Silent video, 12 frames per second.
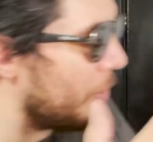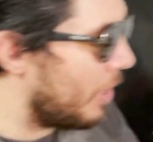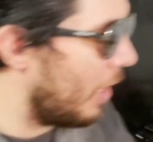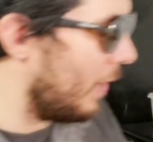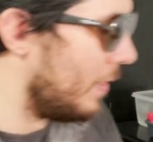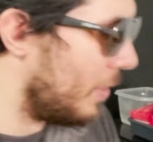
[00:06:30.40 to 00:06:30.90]

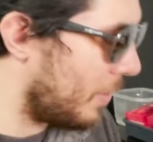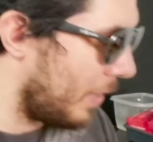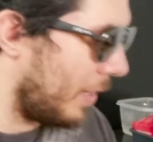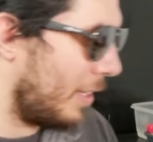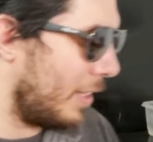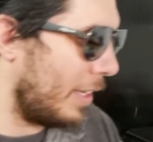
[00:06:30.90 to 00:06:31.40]

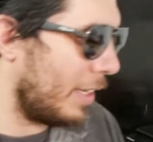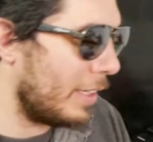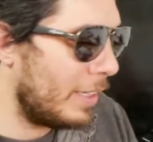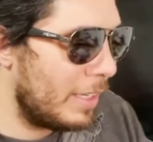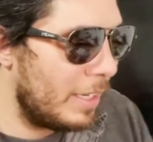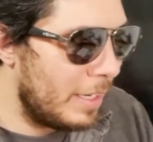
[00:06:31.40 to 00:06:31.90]
construct
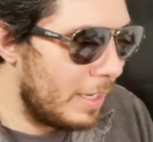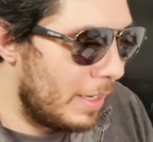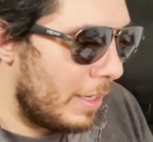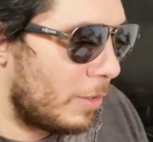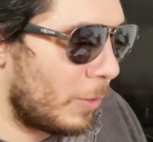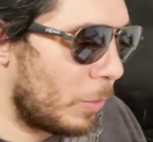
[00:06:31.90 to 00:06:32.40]
thing,
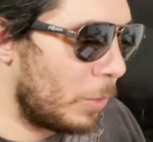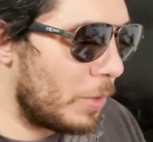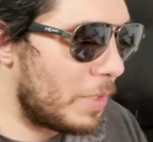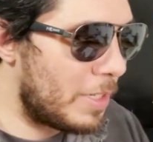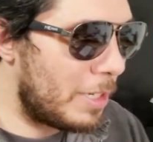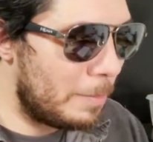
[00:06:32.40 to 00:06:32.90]
the
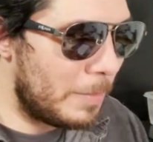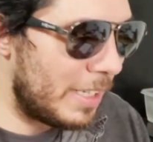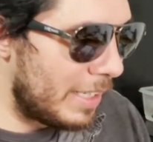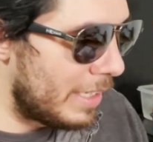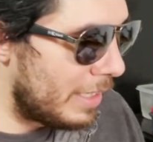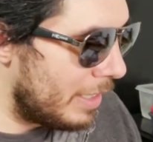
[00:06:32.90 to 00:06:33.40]
rules
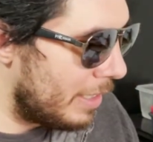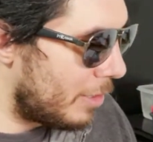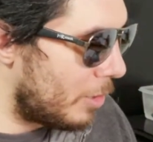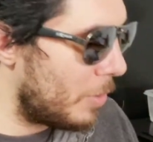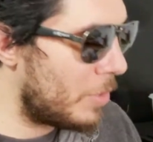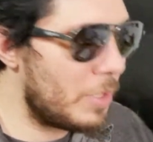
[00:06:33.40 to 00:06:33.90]
committee
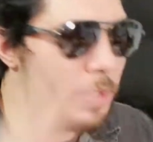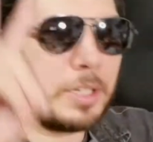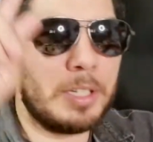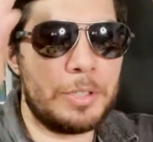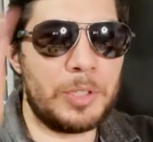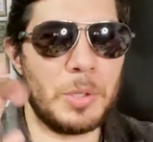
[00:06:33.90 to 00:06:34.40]
uses
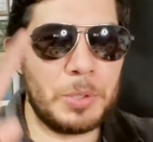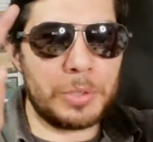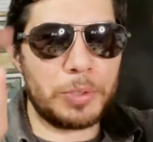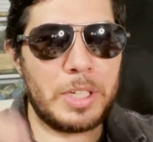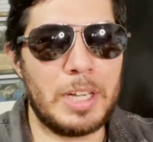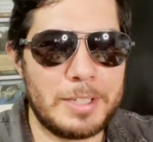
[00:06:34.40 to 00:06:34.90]
the
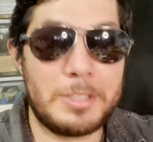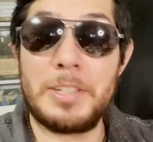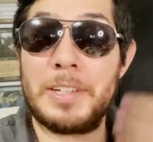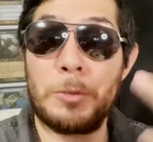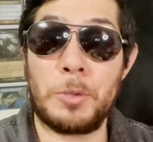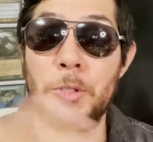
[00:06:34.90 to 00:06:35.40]
social
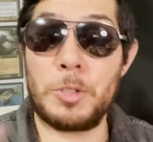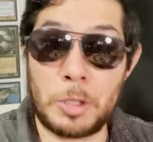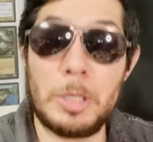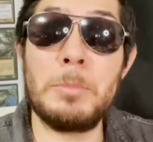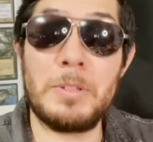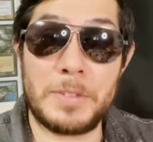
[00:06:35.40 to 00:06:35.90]
construct, or the
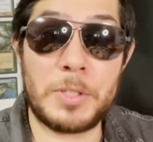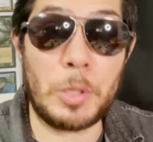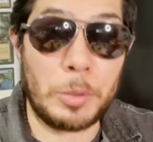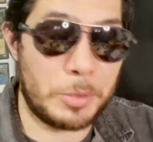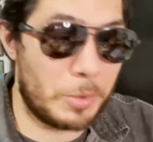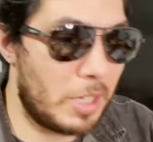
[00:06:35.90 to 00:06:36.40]
term of a
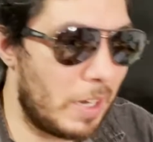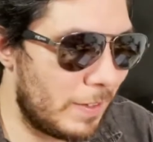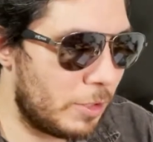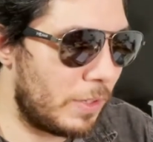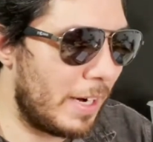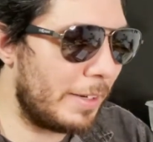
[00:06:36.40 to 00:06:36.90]
social
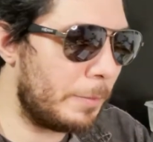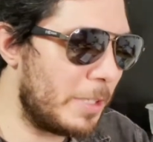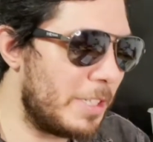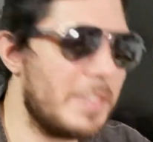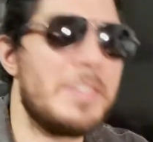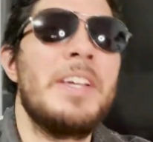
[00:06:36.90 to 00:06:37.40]
contract,
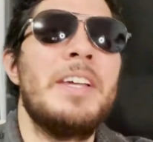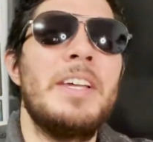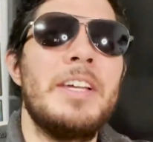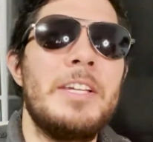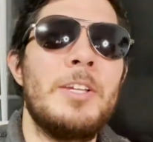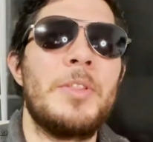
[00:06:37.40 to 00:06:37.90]
which is,
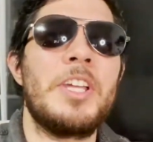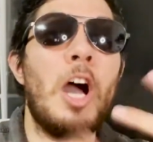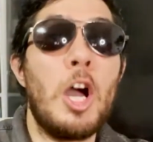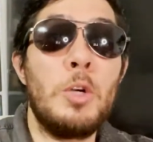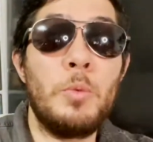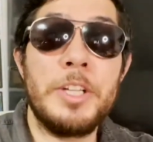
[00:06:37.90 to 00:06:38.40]
you know, the
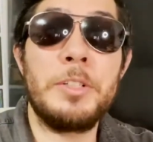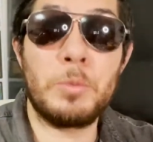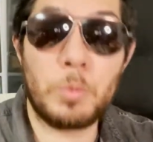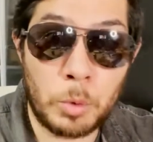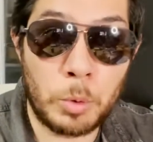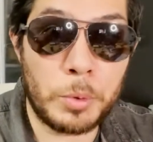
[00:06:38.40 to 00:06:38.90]

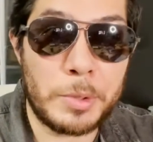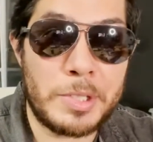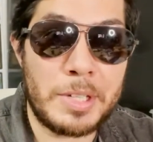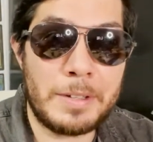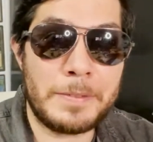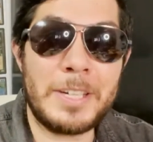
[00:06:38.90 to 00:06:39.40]
unwritten
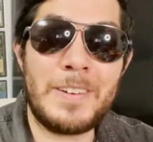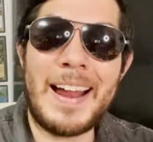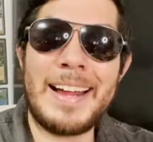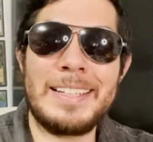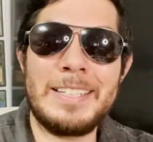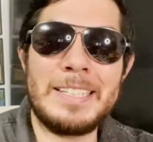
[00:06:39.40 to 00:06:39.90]
rules of
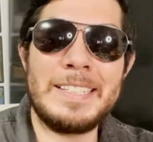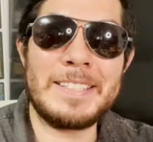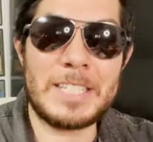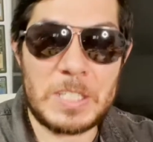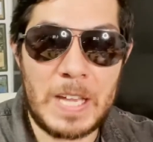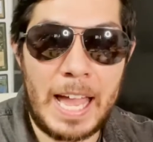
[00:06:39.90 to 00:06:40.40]
interacting in
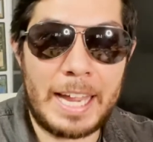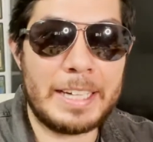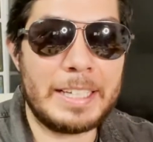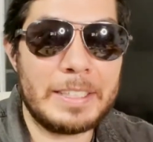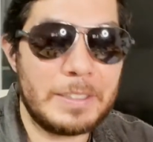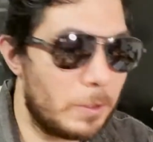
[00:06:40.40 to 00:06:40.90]

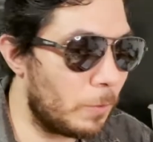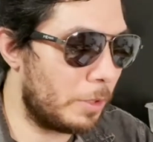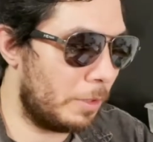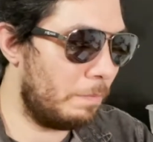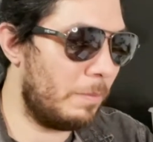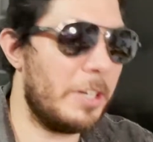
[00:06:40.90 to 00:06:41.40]
society
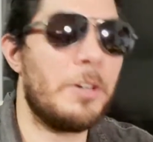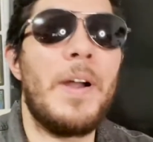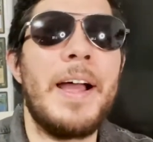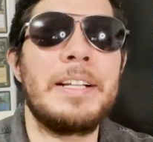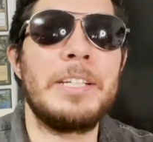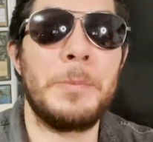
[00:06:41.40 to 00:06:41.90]
or
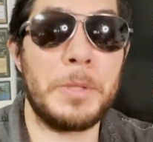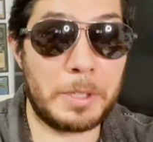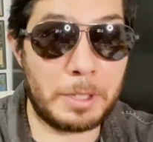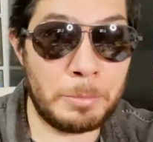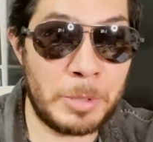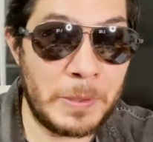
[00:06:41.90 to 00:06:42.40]
interacting with a
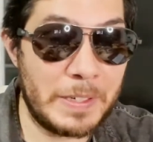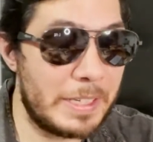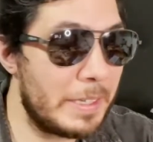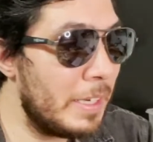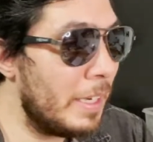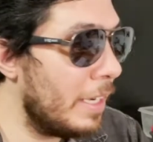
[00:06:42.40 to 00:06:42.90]
community.